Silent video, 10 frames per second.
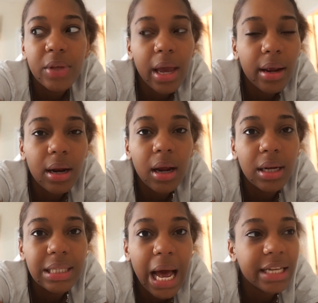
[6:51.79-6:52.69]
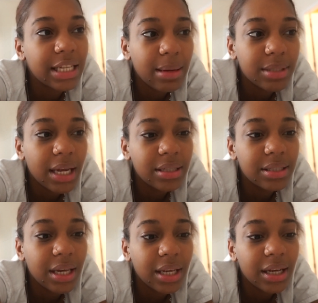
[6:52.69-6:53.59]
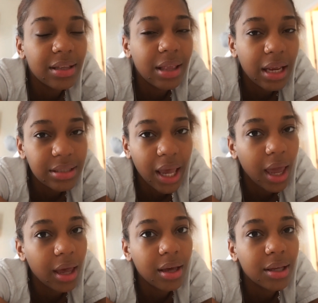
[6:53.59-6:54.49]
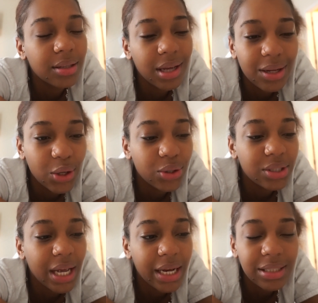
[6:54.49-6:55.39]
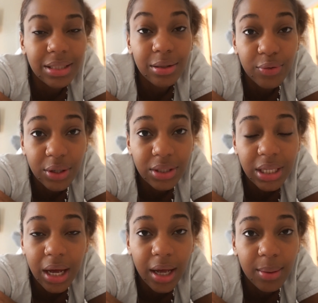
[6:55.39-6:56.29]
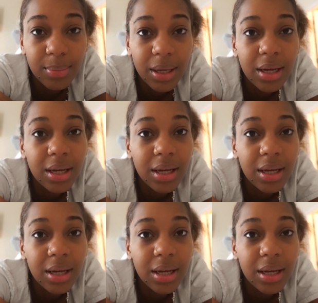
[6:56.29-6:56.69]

And 9 times out of 10, they take the clothes that I sent the first time